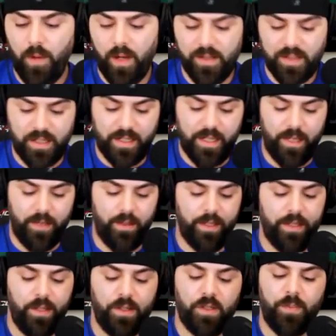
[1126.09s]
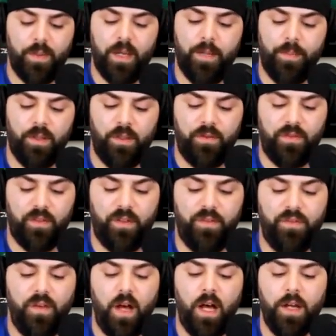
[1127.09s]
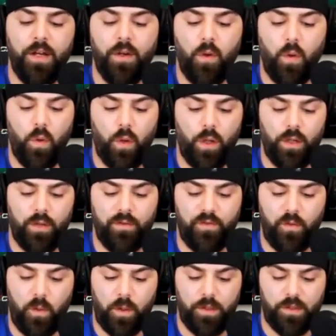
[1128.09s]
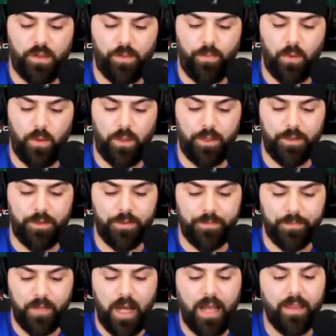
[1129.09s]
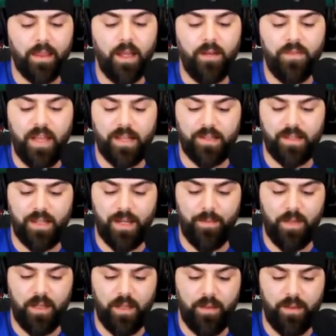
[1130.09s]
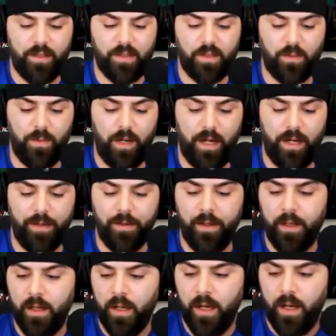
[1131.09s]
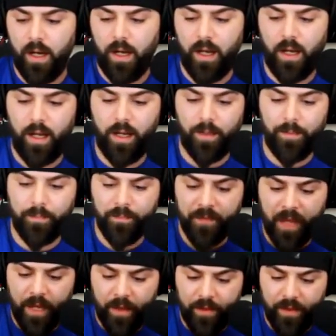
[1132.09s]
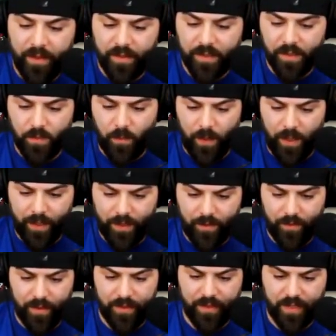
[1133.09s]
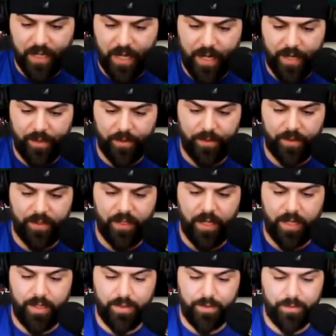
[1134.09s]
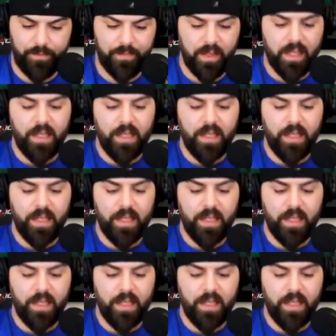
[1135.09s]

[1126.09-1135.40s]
He wasn't killing those people for fun or for sport. I love that statement, and this is why. This is what Chris Kyle said.